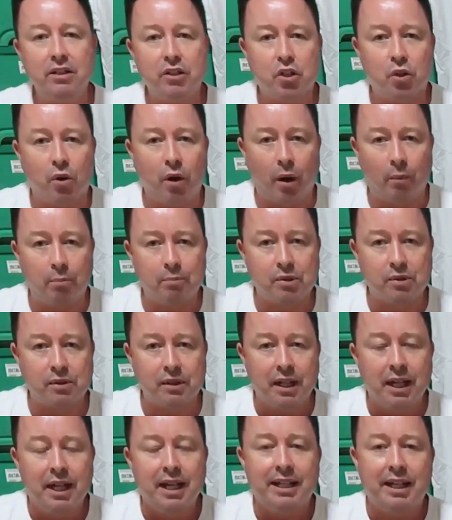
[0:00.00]

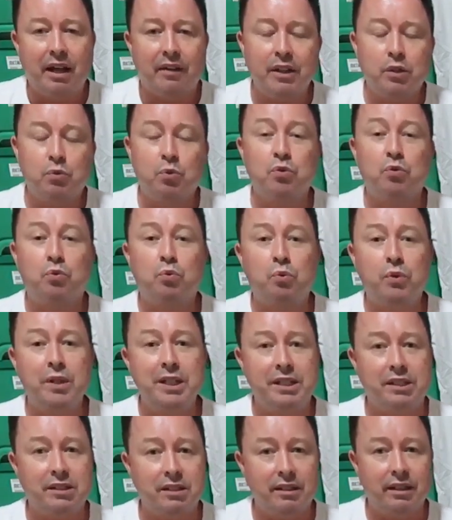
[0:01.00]
Teardrops. Now, this was
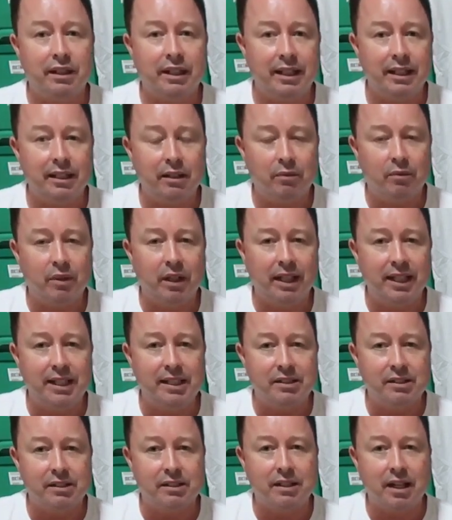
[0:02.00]
recently
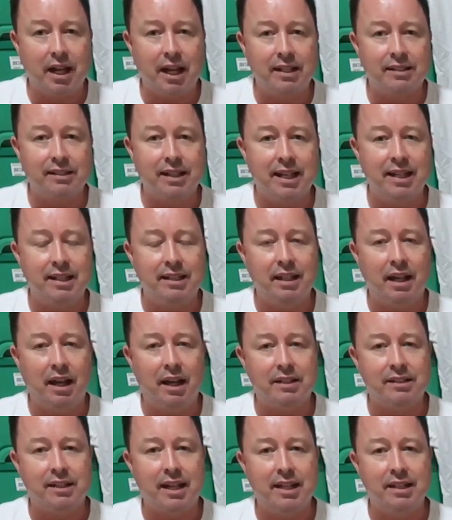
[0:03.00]
released as
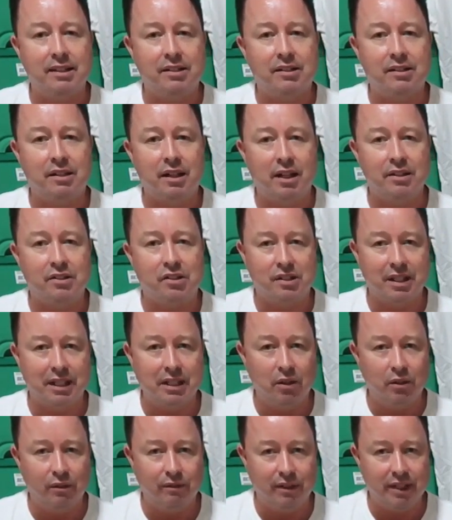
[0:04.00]
a
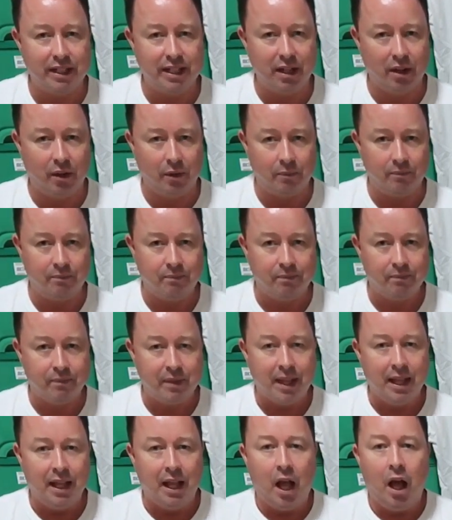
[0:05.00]
single video.
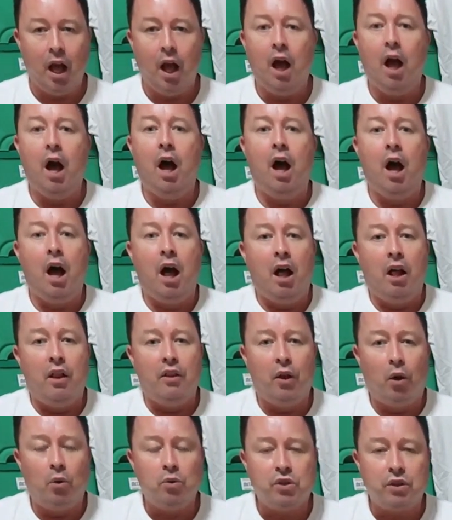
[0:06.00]

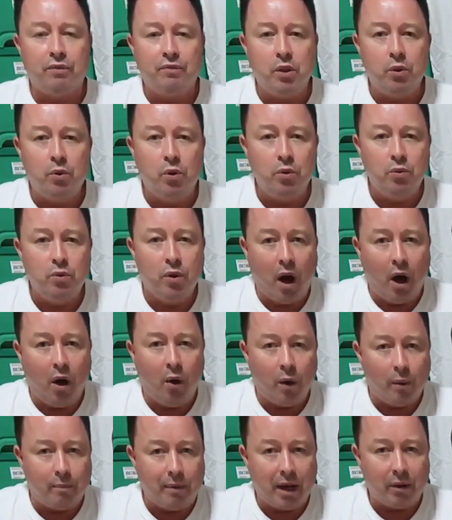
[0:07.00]
Those of you who
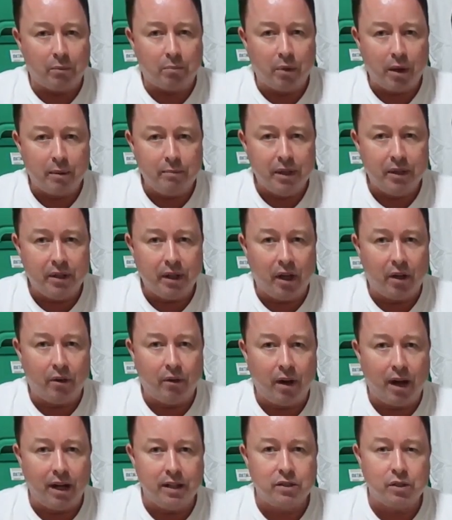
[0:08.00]
know about Bring Me
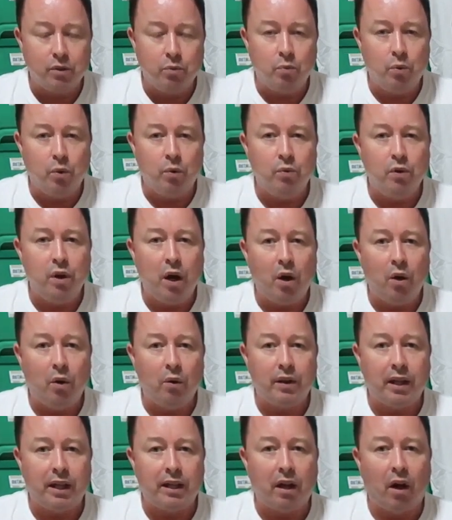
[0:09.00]
the Horizon will
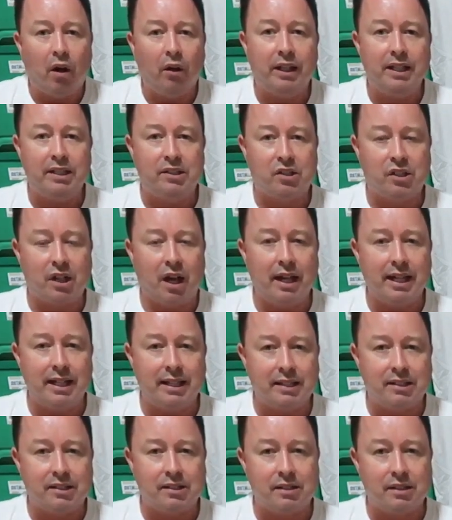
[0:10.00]
know that Ollie
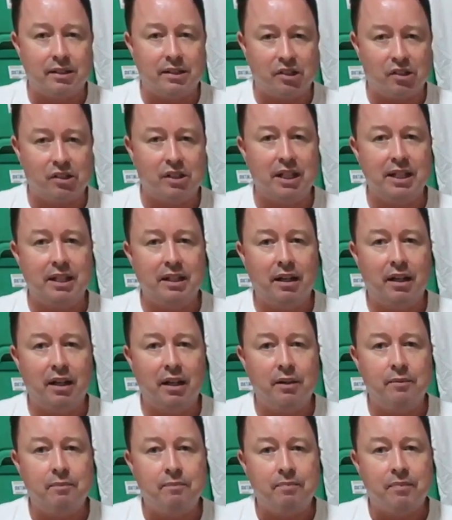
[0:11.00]
Sykes, the
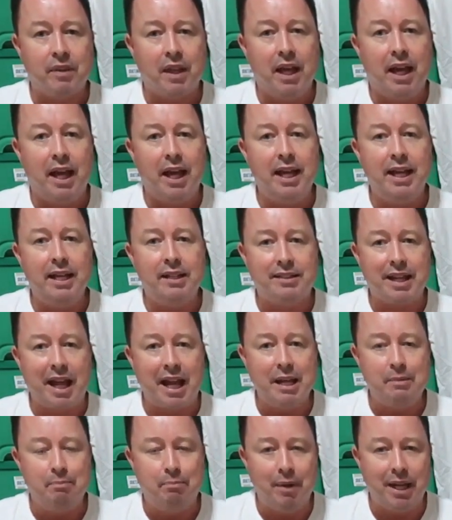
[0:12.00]
singer,
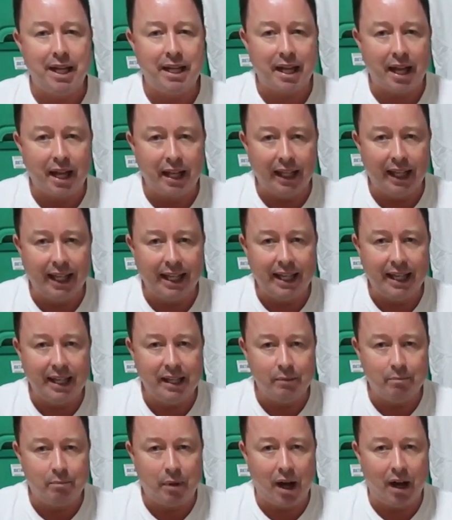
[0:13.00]
is a big
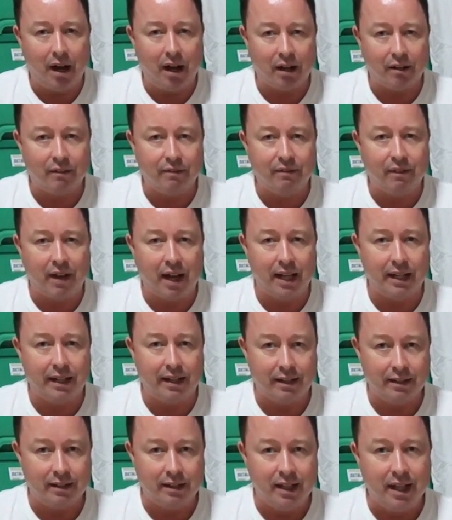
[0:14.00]
Linkin Park
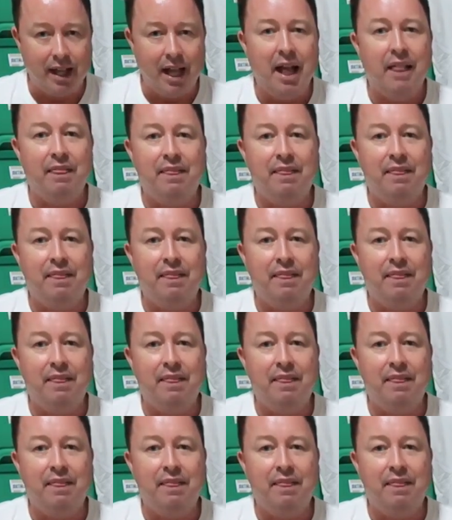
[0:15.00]
fan.